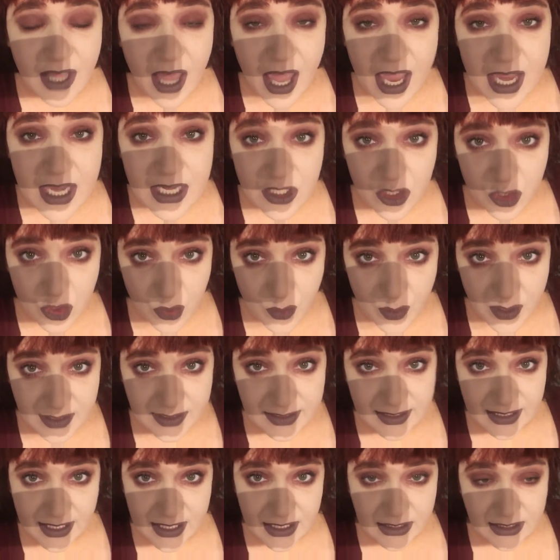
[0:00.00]
like
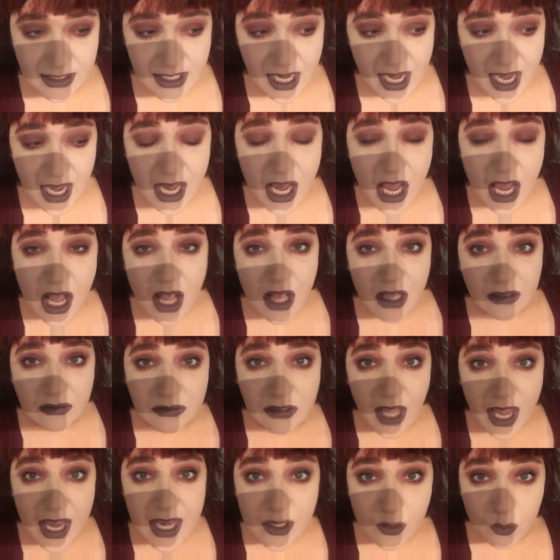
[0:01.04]
USA Today,
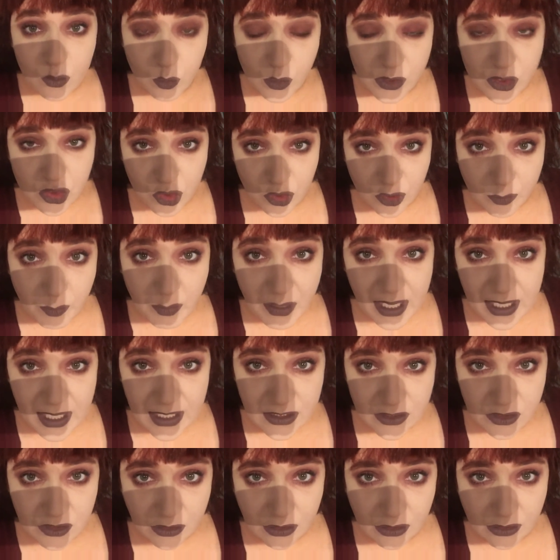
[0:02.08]
like Richard
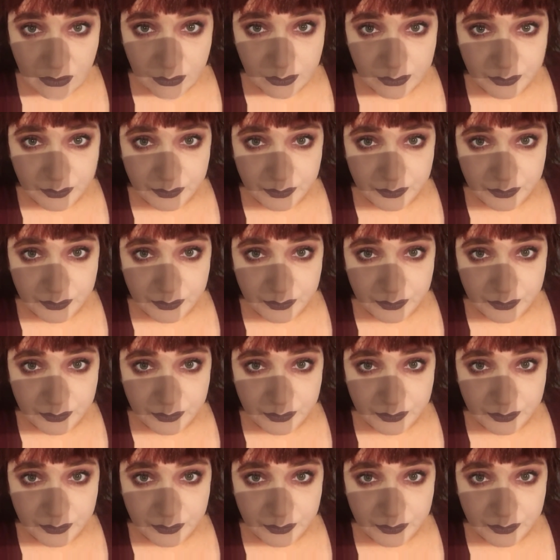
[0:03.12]
Painter.